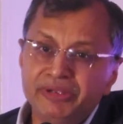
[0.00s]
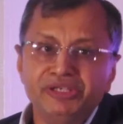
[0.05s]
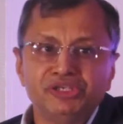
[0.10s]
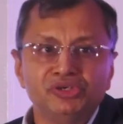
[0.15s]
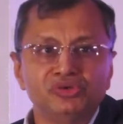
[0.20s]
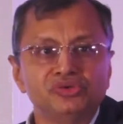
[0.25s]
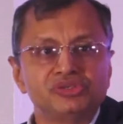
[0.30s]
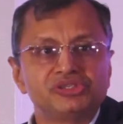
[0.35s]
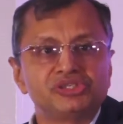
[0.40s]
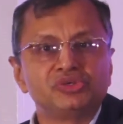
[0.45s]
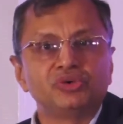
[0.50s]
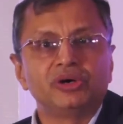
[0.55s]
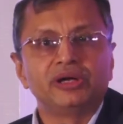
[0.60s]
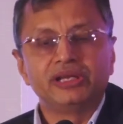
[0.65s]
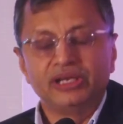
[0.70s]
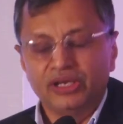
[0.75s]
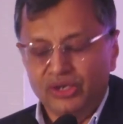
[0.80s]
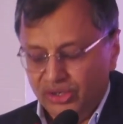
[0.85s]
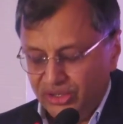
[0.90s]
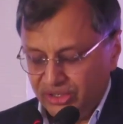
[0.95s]
be used to
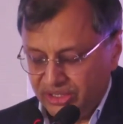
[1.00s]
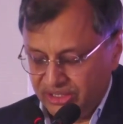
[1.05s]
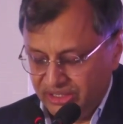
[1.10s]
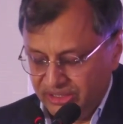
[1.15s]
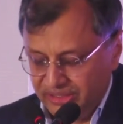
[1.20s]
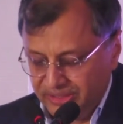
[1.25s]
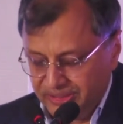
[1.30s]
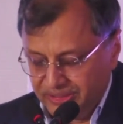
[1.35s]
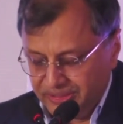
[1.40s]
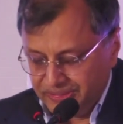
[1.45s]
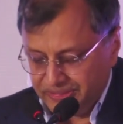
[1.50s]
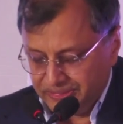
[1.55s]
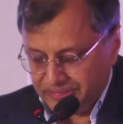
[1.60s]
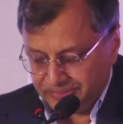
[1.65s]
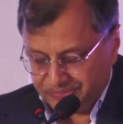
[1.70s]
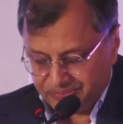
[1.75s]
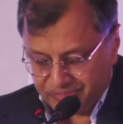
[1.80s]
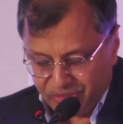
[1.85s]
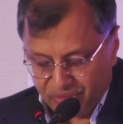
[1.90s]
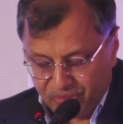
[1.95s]
unlock,
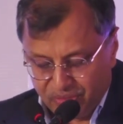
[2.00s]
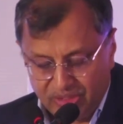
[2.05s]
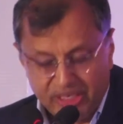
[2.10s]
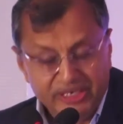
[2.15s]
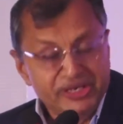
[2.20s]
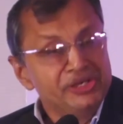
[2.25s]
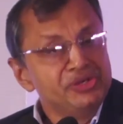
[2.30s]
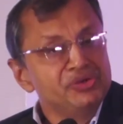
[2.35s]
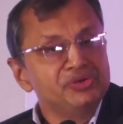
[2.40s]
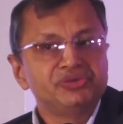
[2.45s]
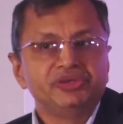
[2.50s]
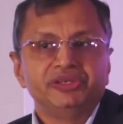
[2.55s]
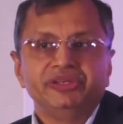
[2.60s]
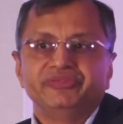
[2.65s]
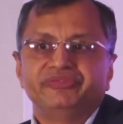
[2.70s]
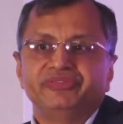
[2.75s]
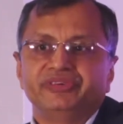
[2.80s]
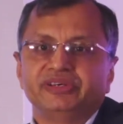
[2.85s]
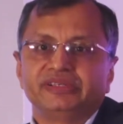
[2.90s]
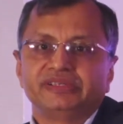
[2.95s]
a new
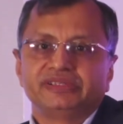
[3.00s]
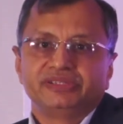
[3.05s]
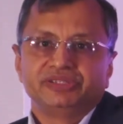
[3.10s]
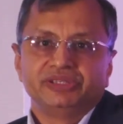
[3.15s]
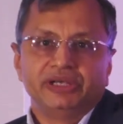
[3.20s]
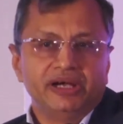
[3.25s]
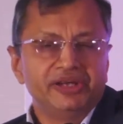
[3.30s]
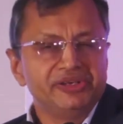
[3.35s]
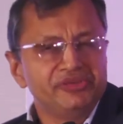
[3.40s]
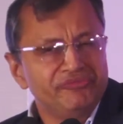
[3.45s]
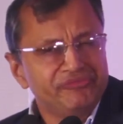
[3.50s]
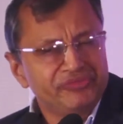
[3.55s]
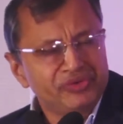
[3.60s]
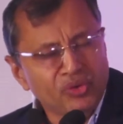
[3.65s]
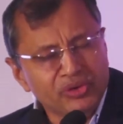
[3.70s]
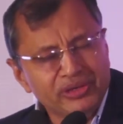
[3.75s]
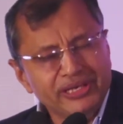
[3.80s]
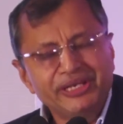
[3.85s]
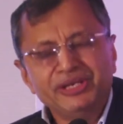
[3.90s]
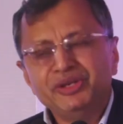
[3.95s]
universe, a
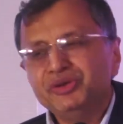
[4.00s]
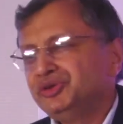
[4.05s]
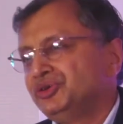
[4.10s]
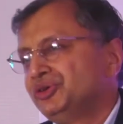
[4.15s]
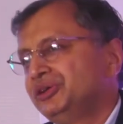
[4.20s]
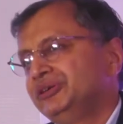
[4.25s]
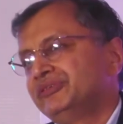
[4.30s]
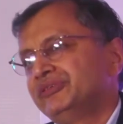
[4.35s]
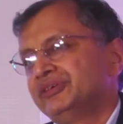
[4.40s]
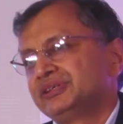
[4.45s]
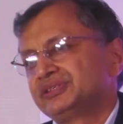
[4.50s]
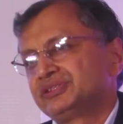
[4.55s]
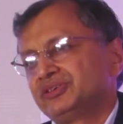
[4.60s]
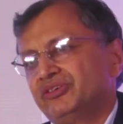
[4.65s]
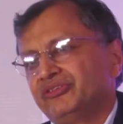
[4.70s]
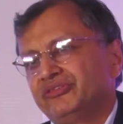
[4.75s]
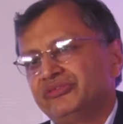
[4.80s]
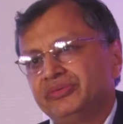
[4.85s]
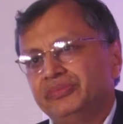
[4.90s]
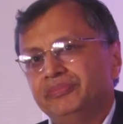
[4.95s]
totally new universe
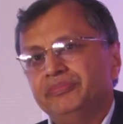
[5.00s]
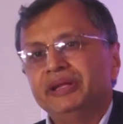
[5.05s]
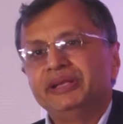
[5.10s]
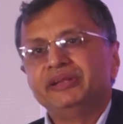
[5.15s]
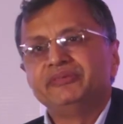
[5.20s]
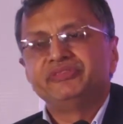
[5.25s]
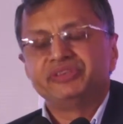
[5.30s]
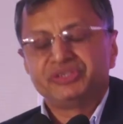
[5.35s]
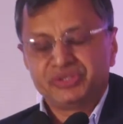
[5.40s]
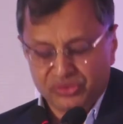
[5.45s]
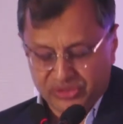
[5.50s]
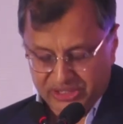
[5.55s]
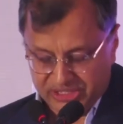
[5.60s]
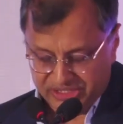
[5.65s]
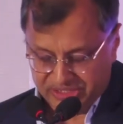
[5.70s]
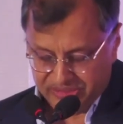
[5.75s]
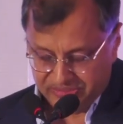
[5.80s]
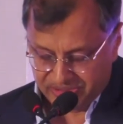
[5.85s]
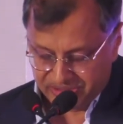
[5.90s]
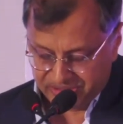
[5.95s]
of benefit to
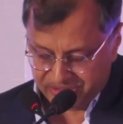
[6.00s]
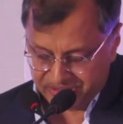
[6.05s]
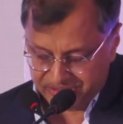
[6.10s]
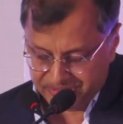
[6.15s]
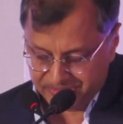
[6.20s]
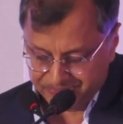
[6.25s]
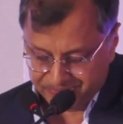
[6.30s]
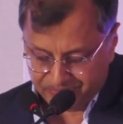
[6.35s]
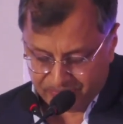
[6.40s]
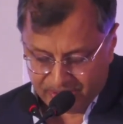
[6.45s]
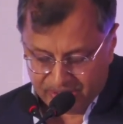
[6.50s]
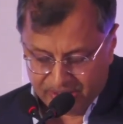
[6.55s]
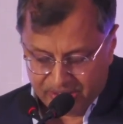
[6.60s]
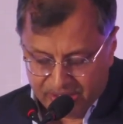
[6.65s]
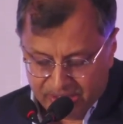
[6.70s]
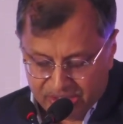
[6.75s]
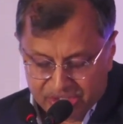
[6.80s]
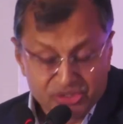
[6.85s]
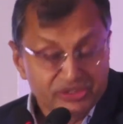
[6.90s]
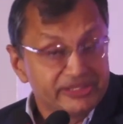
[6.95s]
customers.
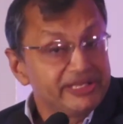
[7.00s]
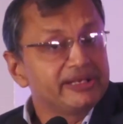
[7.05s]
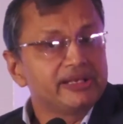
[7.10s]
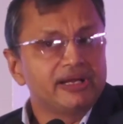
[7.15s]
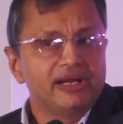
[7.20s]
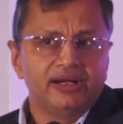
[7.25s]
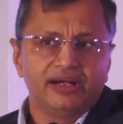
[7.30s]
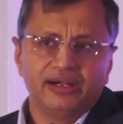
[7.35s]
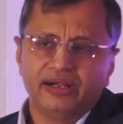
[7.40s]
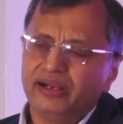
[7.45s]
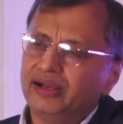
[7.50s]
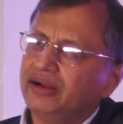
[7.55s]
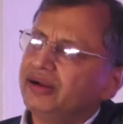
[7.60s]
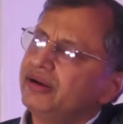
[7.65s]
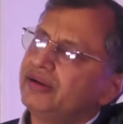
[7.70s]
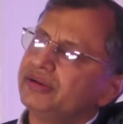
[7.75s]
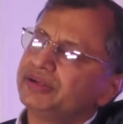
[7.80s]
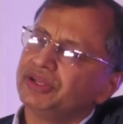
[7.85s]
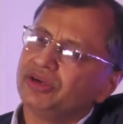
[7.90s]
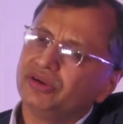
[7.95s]
So they, to
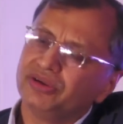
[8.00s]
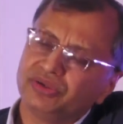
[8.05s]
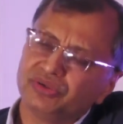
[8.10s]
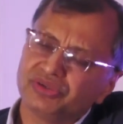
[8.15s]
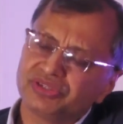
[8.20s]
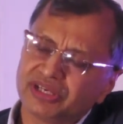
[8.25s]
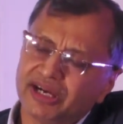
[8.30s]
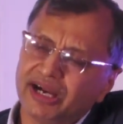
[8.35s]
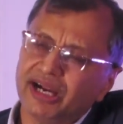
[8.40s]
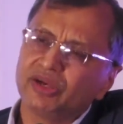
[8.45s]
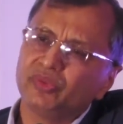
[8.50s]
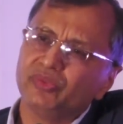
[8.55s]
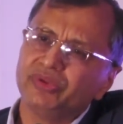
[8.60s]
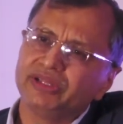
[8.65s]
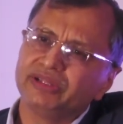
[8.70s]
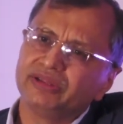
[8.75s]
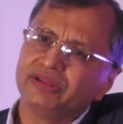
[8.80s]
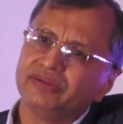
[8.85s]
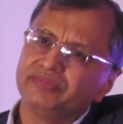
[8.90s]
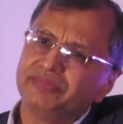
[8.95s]
start
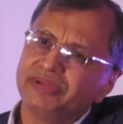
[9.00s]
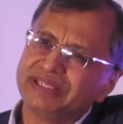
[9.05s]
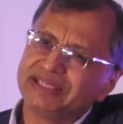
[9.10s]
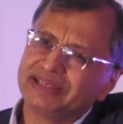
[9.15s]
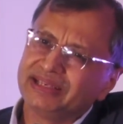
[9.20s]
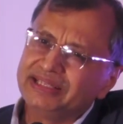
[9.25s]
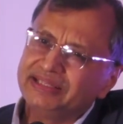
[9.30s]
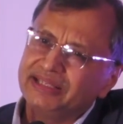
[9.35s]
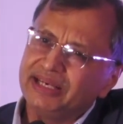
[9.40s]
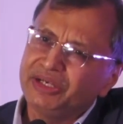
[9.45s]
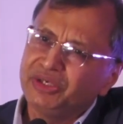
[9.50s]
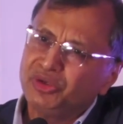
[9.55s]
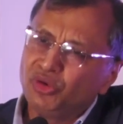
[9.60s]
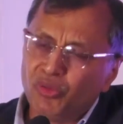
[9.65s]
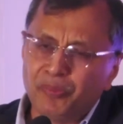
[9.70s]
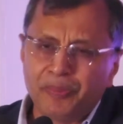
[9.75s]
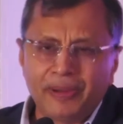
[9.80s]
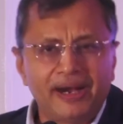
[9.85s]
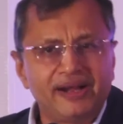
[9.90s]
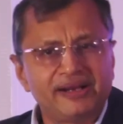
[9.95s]
with, basically there are
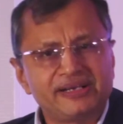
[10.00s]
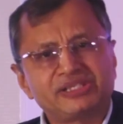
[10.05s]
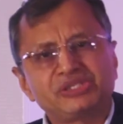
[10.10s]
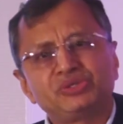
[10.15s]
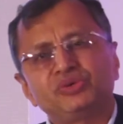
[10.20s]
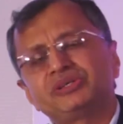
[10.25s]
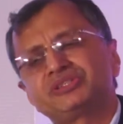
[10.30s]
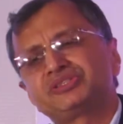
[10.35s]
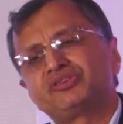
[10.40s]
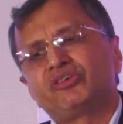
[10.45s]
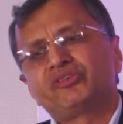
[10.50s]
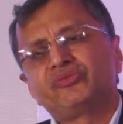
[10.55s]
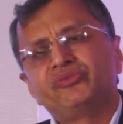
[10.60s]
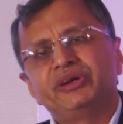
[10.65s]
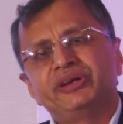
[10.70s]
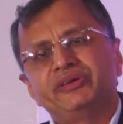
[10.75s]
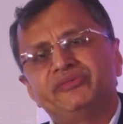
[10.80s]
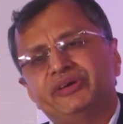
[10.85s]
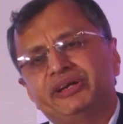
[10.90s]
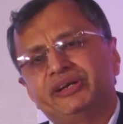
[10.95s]
two parts to a
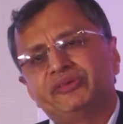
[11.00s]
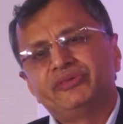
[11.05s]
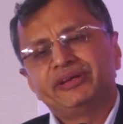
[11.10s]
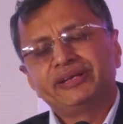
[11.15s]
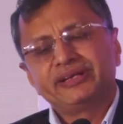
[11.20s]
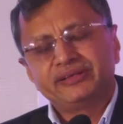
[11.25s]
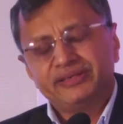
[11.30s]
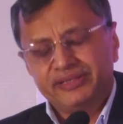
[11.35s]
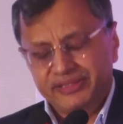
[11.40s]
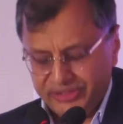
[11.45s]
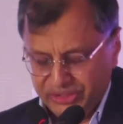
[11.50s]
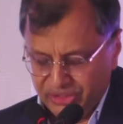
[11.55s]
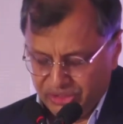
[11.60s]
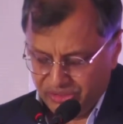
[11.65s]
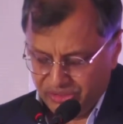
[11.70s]
software-defined vehicle,